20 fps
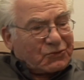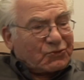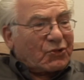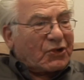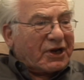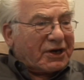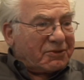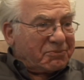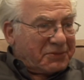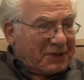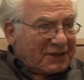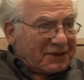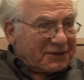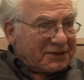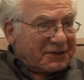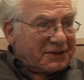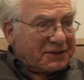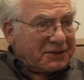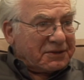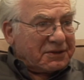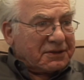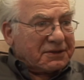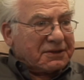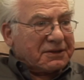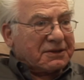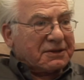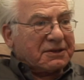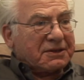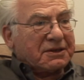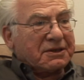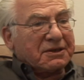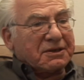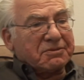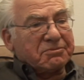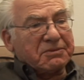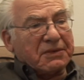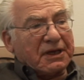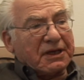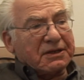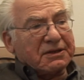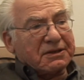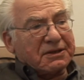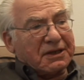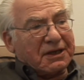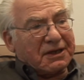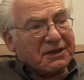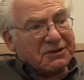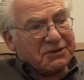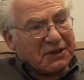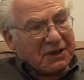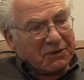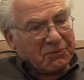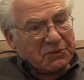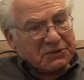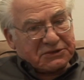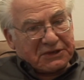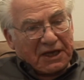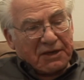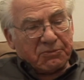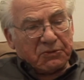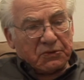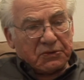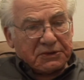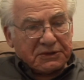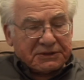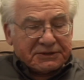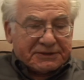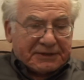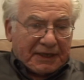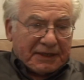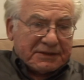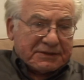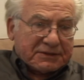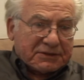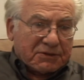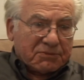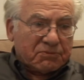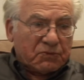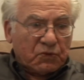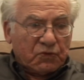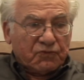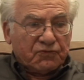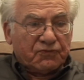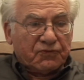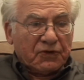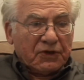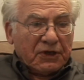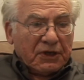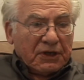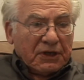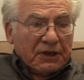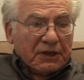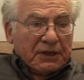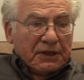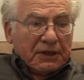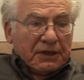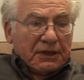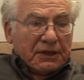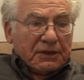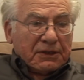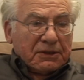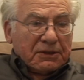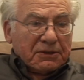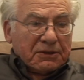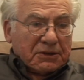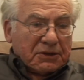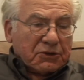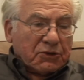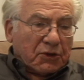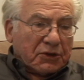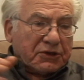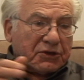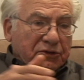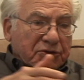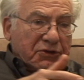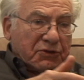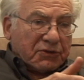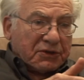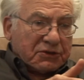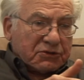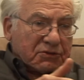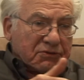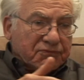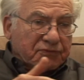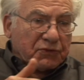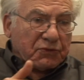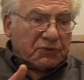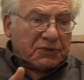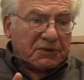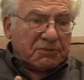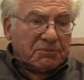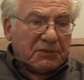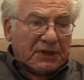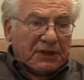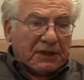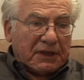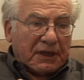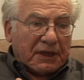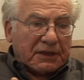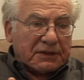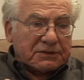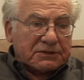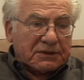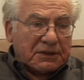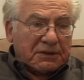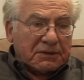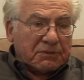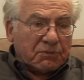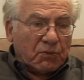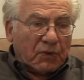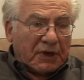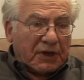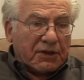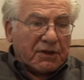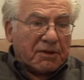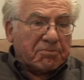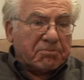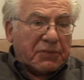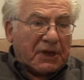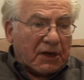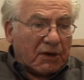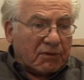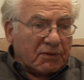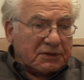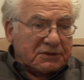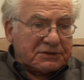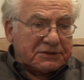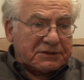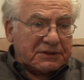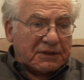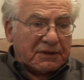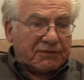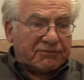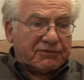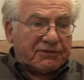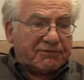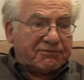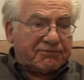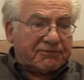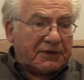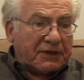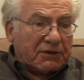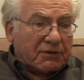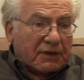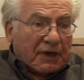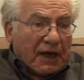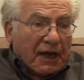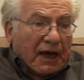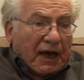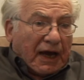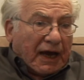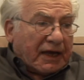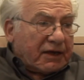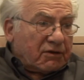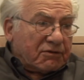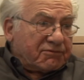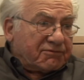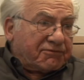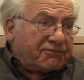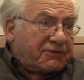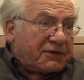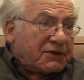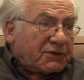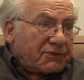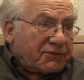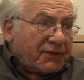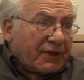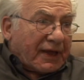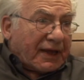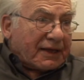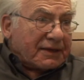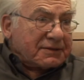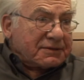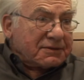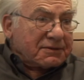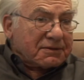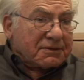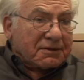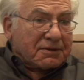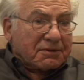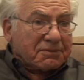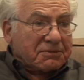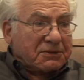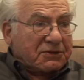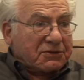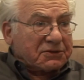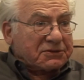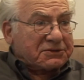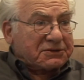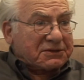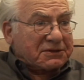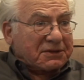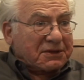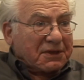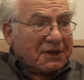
credibility um, and, and, and, was able, in a sense, to move. you know, here you're interviewing me as a, one of the parents of the field. I don't feel that because